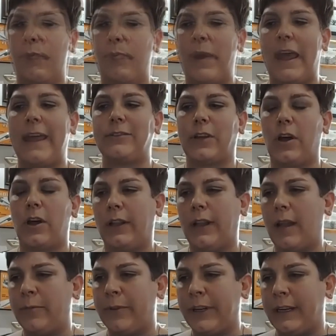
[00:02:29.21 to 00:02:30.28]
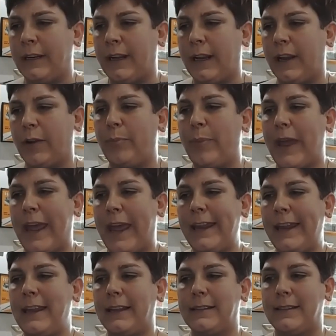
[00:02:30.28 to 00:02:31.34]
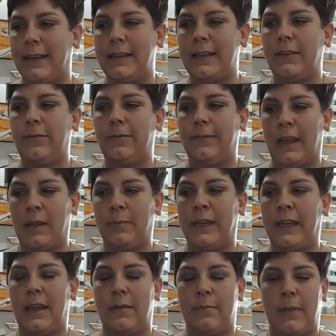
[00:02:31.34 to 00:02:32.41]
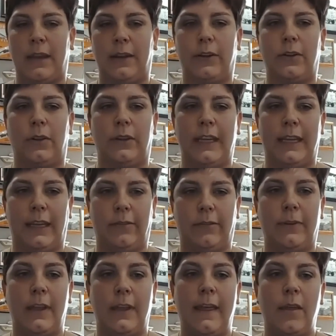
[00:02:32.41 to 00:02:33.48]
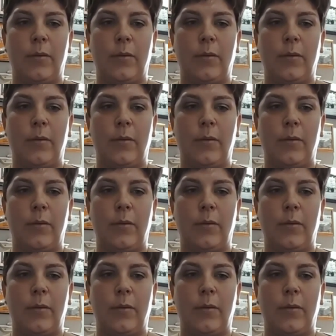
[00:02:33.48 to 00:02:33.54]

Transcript: pay is called, I'm reading it here, paid extended family and medical leave